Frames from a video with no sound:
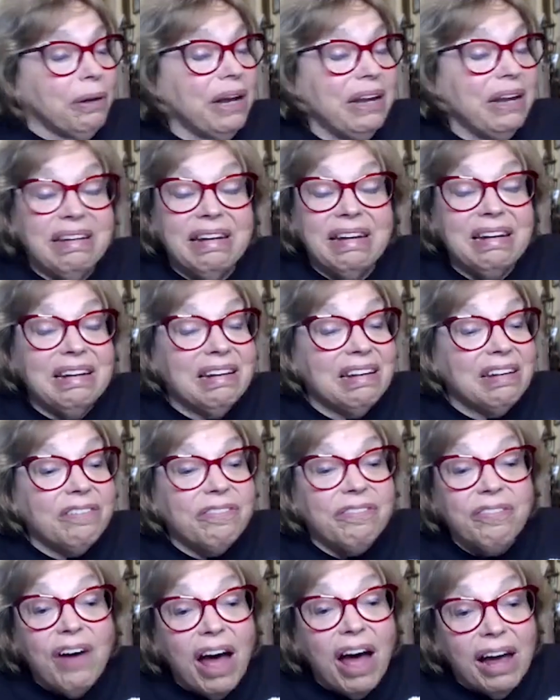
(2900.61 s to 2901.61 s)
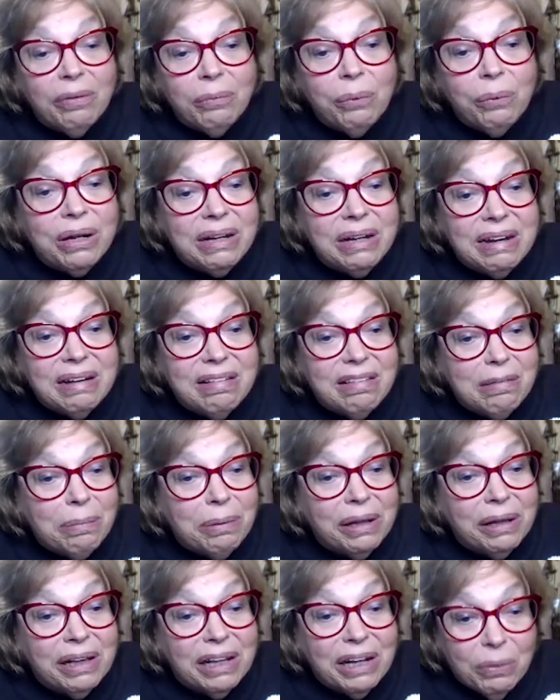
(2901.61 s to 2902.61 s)
but it didn't define what
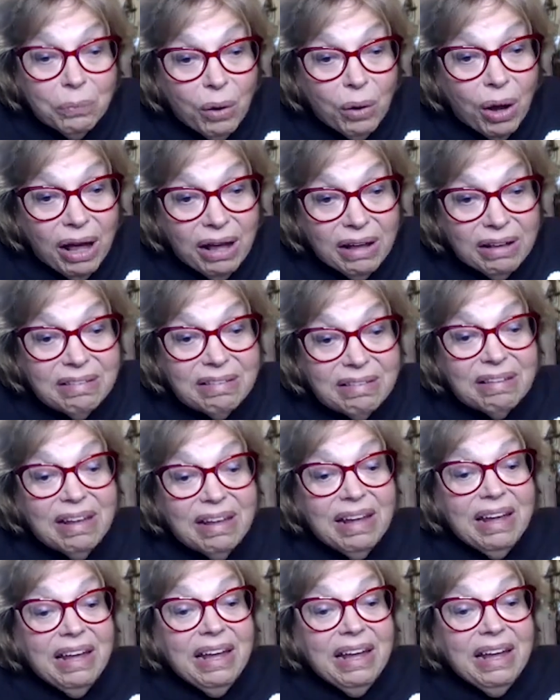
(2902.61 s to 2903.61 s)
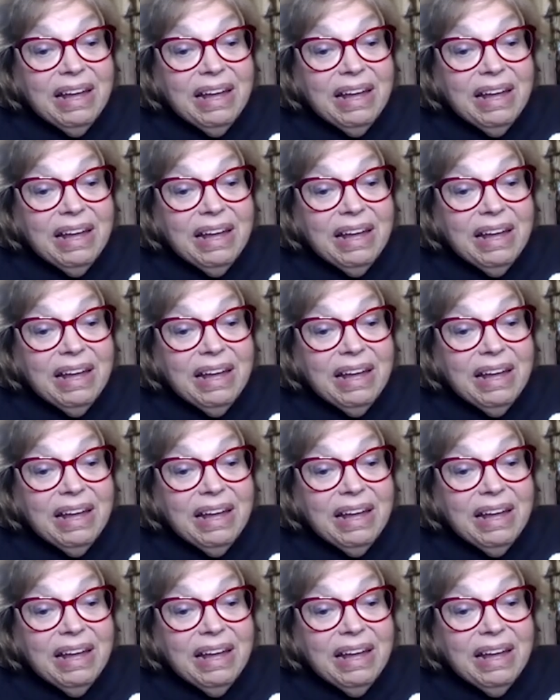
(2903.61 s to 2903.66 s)
disability was.